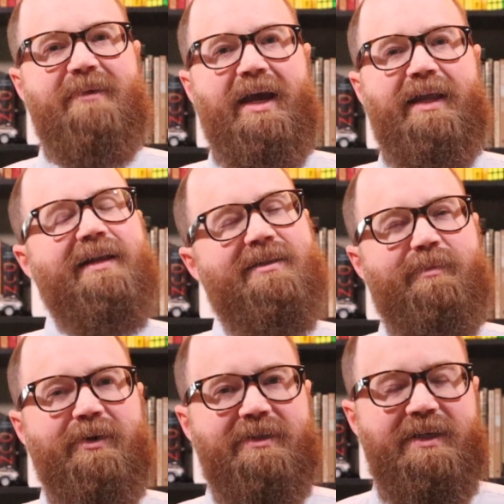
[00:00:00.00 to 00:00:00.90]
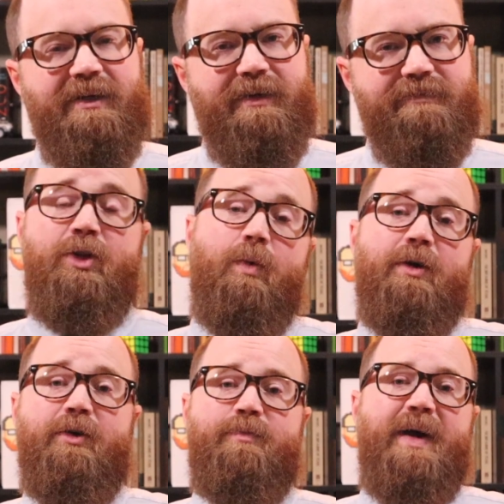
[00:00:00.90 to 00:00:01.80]
yeah, that's the proletariat. The
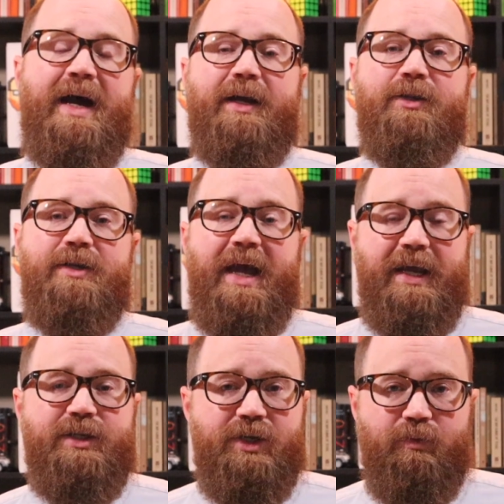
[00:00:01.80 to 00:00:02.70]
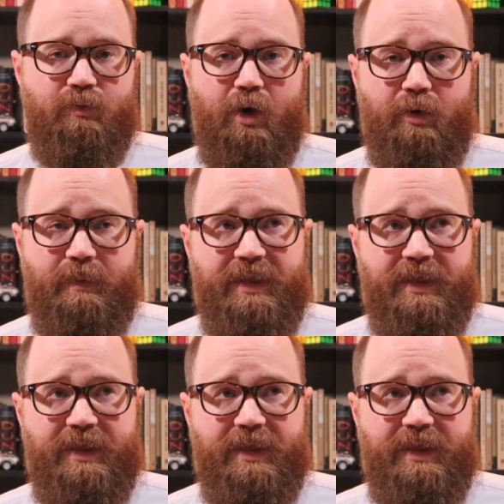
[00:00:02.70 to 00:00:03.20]
word goes back to ancient Rome,